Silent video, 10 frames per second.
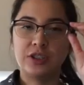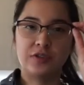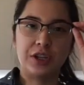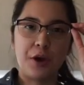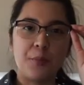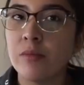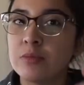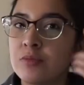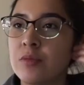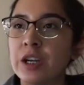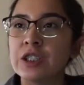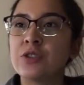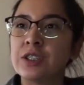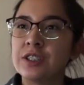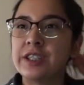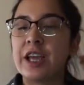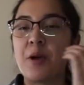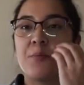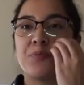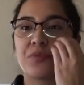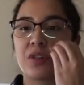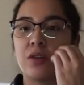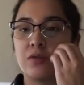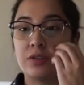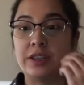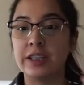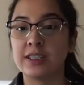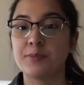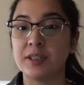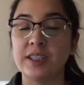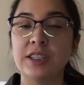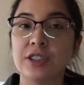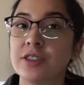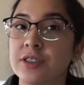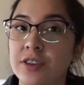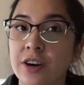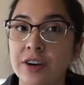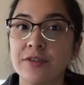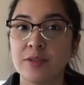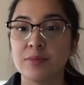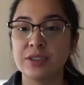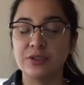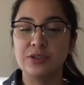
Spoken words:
this video, I just want to say what the expectations are from this